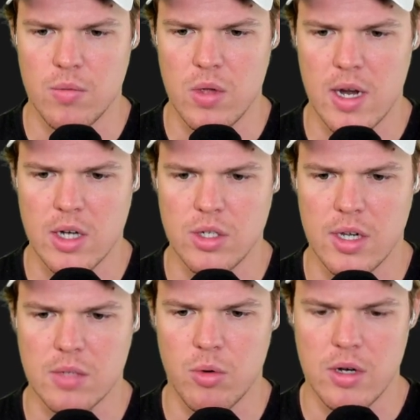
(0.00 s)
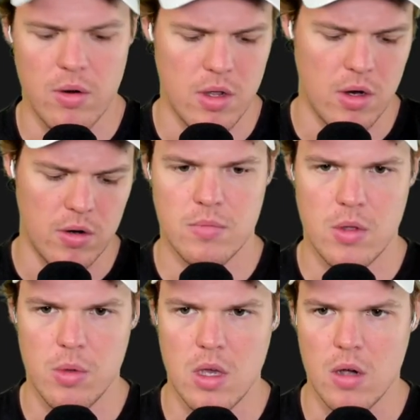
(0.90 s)
We can actually export it down here. There
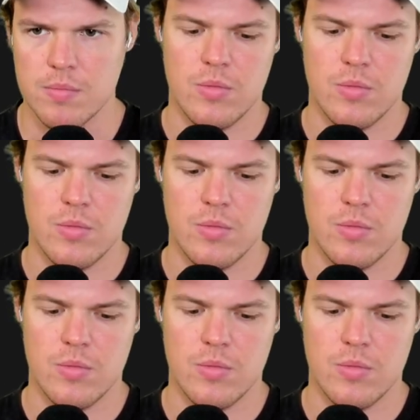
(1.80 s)
we go.